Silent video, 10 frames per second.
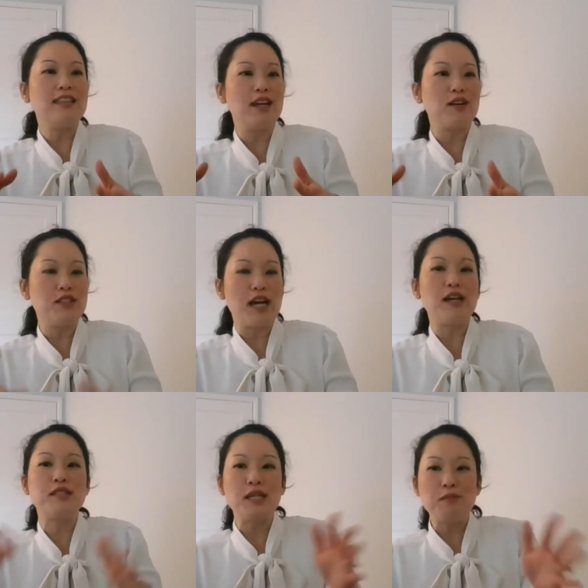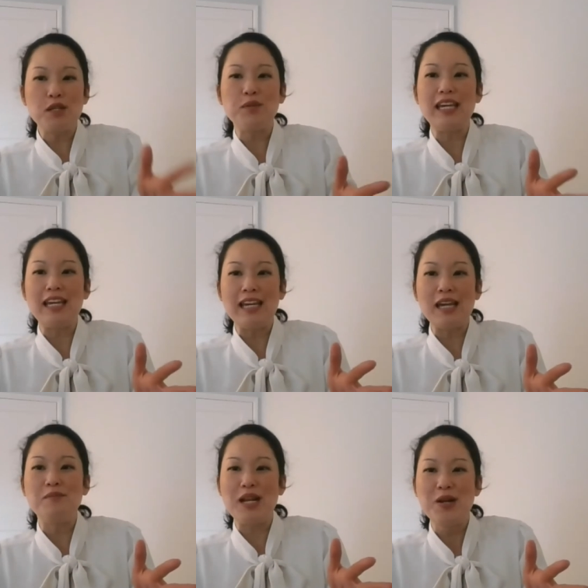there does seem to be,
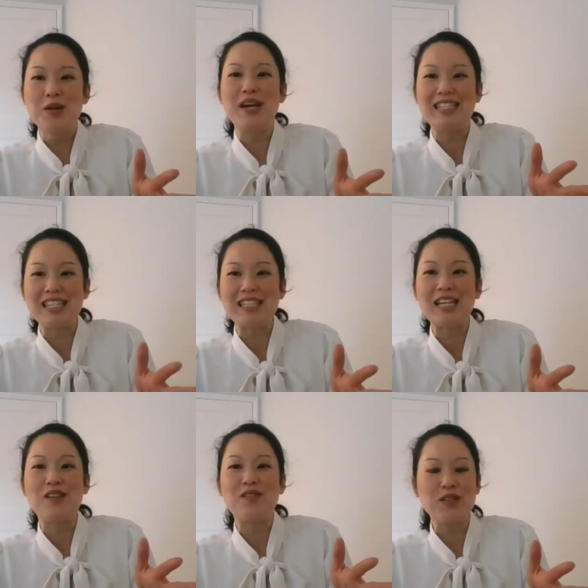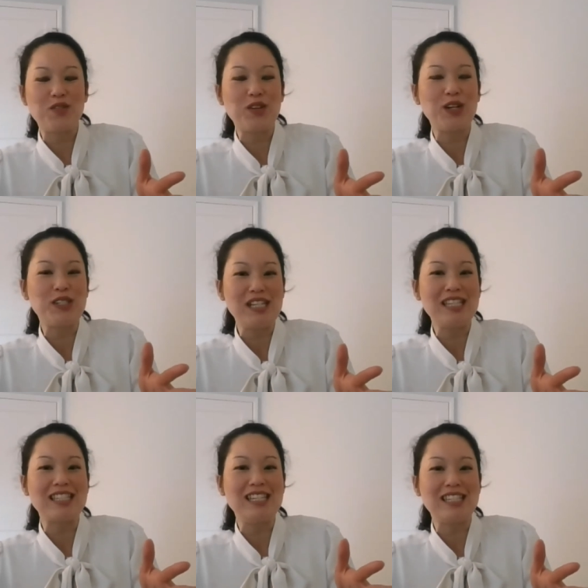in many ways, this kind of
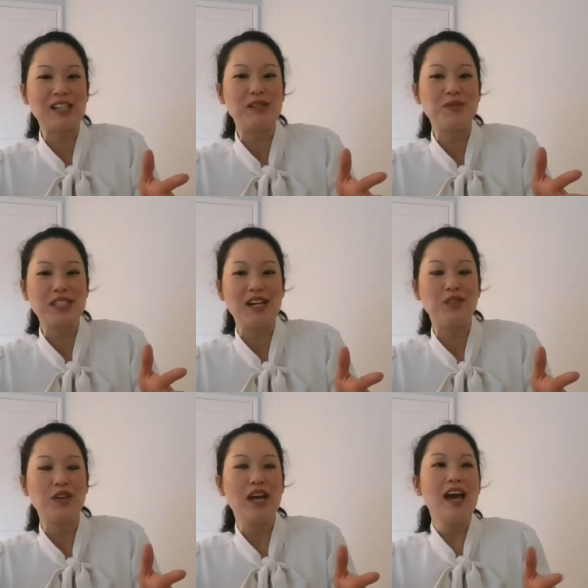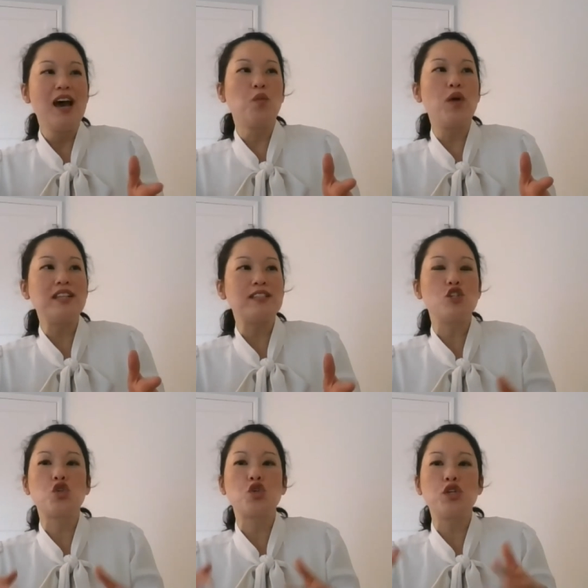convergence in terms of what's the,
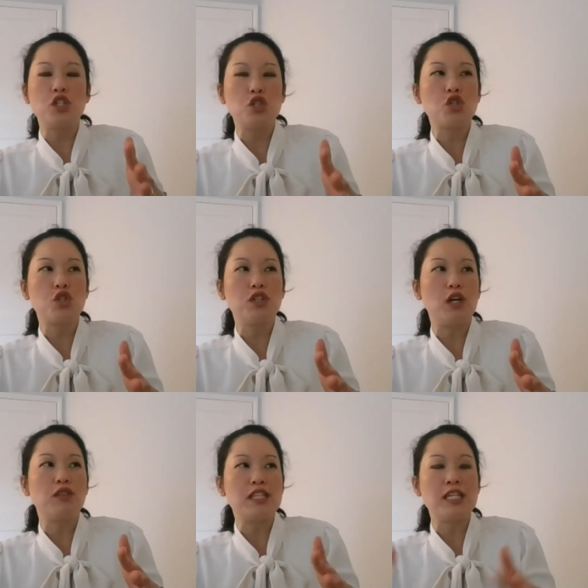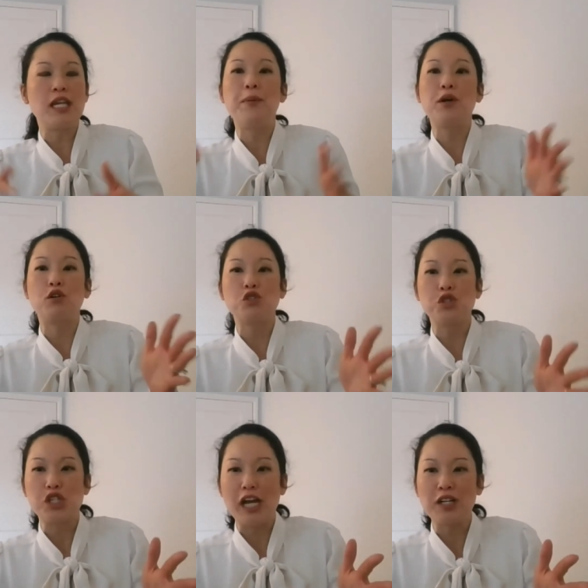tr- tr- you know, the typical
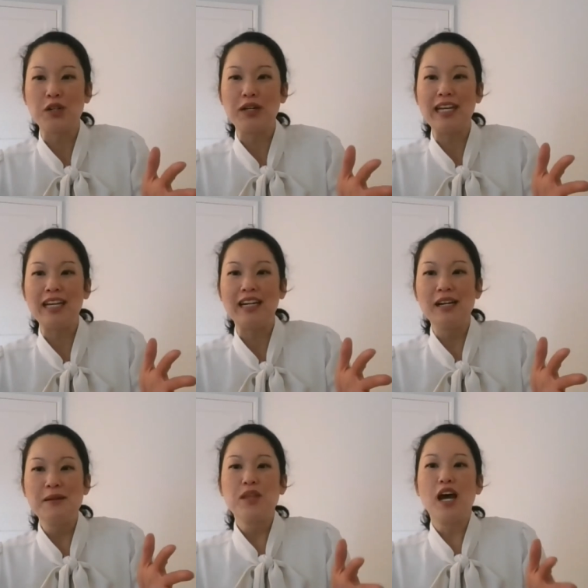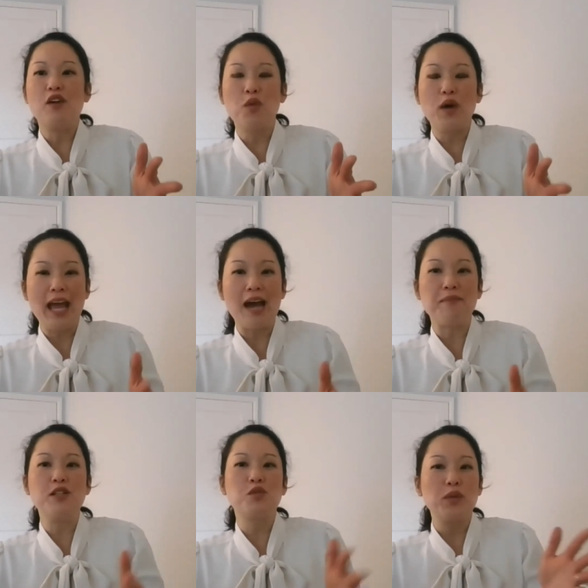trajectory mm-hmm. of what
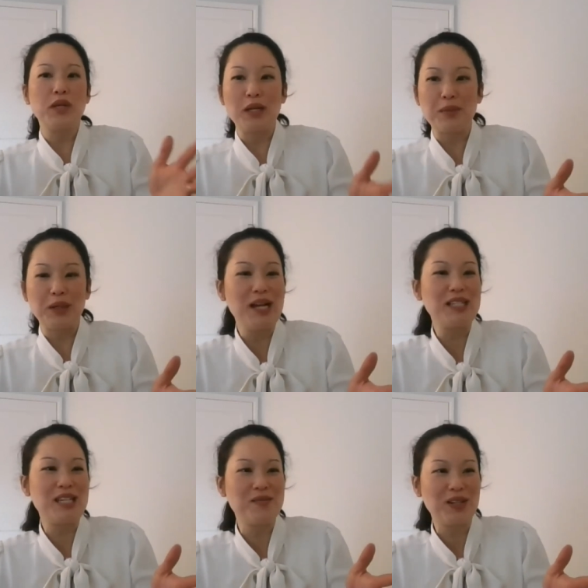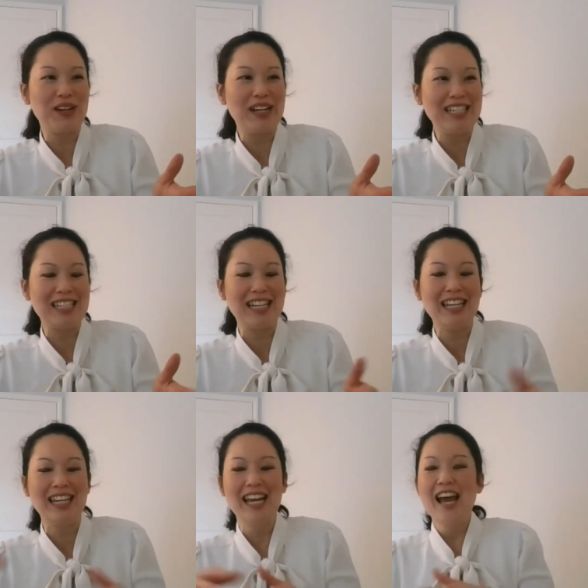happens when we liberalize
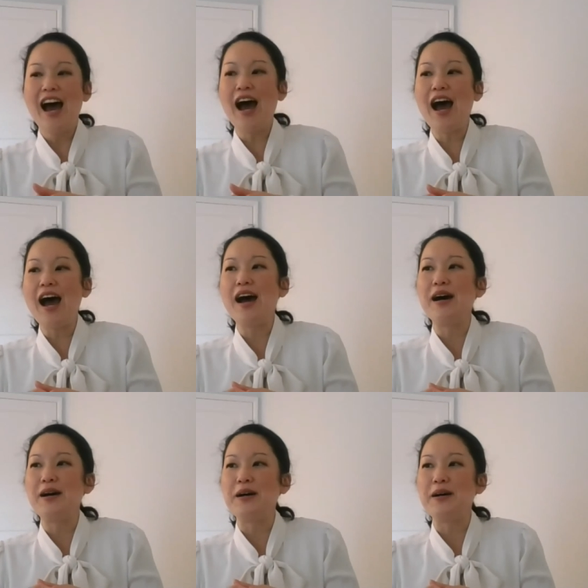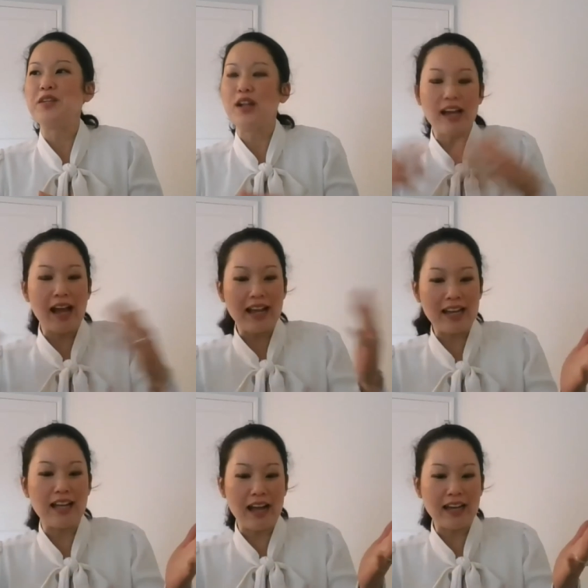immigration. Um, you know, I
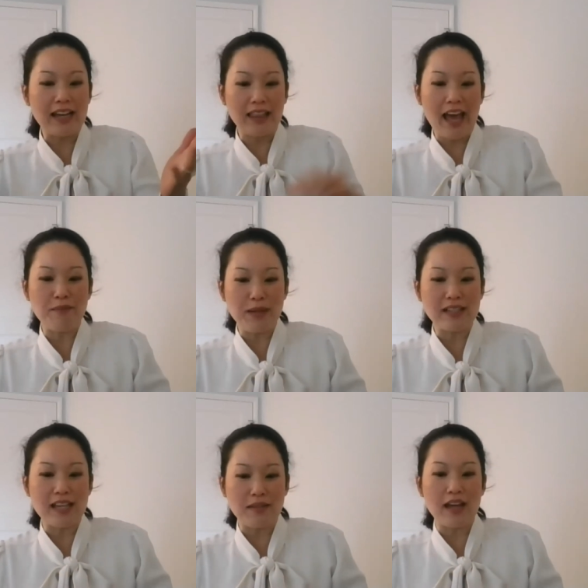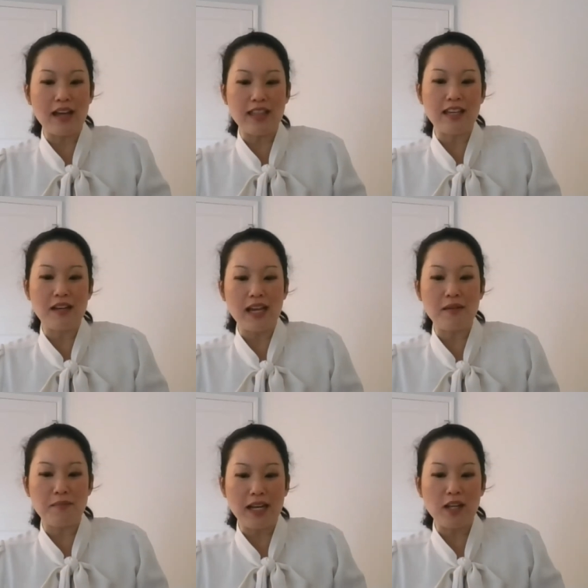kind of, I kind of laugh because I, I think in,
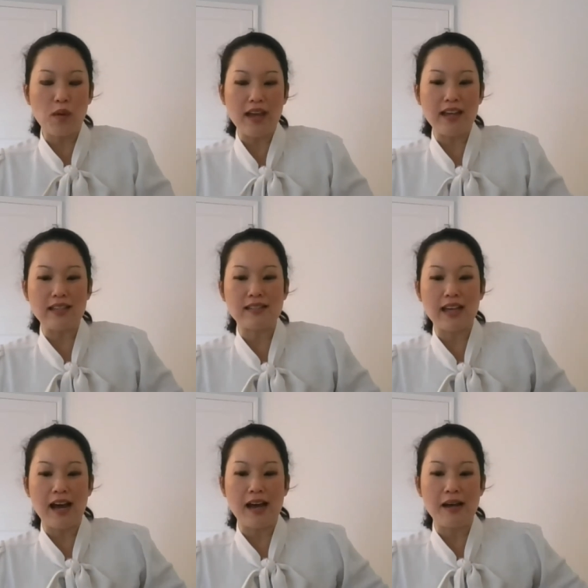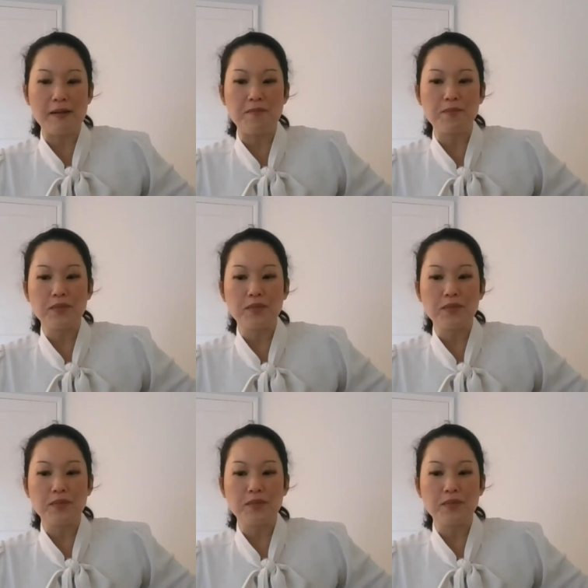in many ways, um,